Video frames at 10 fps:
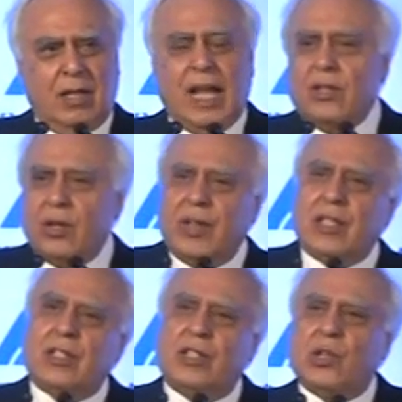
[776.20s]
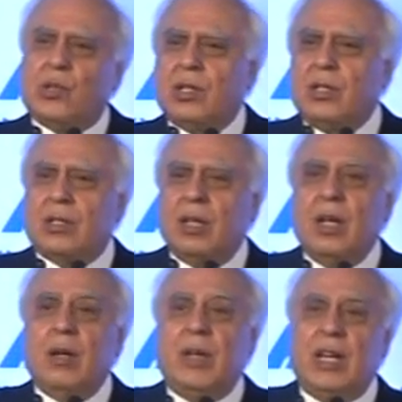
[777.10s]
heads of
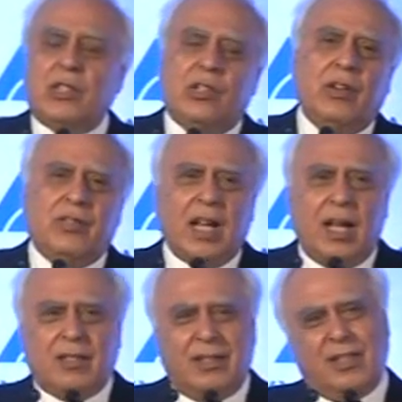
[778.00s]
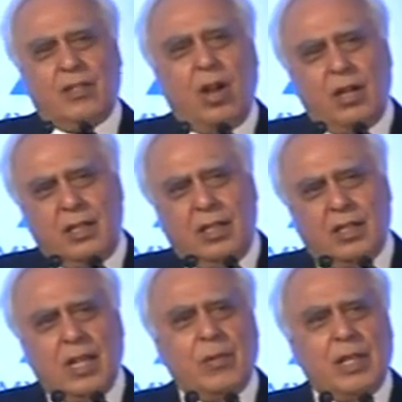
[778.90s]
institutions, Ministry of Science and Technology,
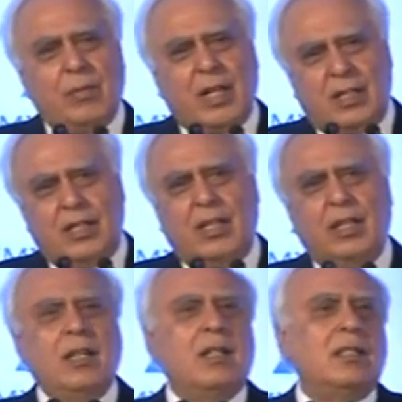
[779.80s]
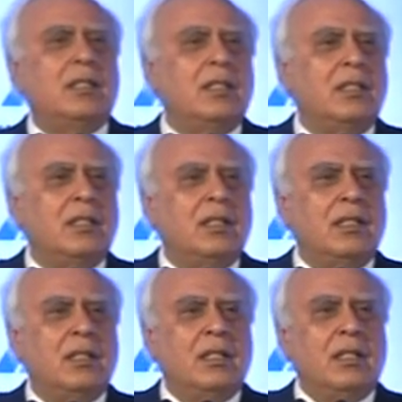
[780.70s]
and some of them are sitting here,
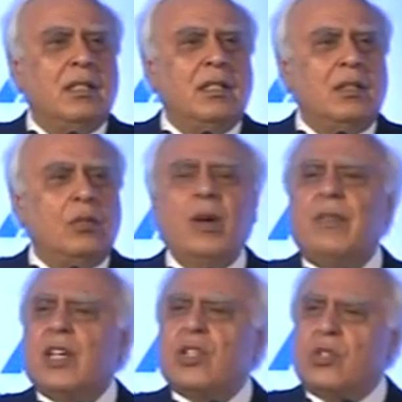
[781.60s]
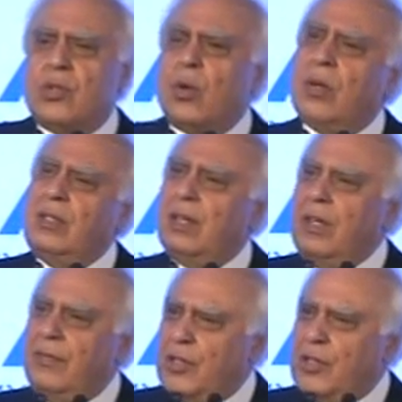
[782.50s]
who have extraordinary